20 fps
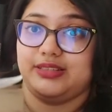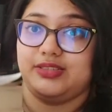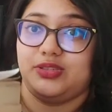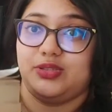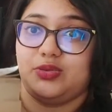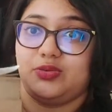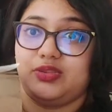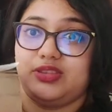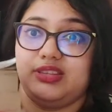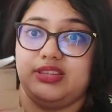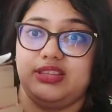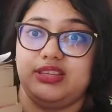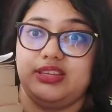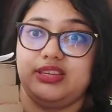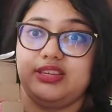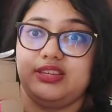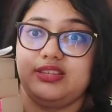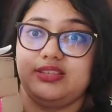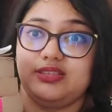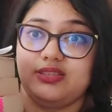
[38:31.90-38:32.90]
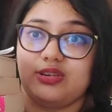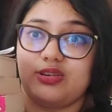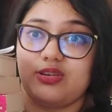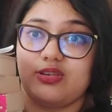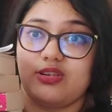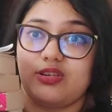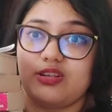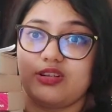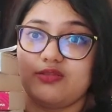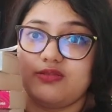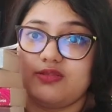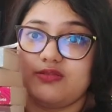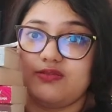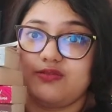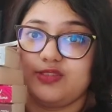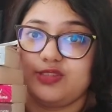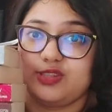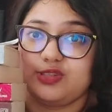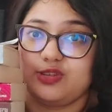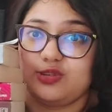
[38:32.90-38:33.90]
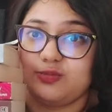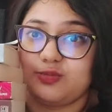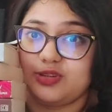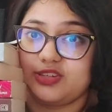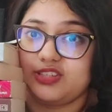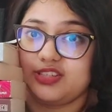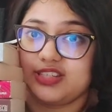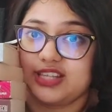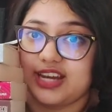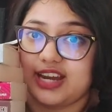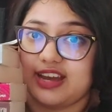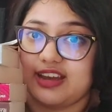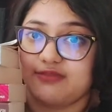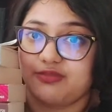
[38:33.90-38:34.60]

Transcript: So these are all the physical books that I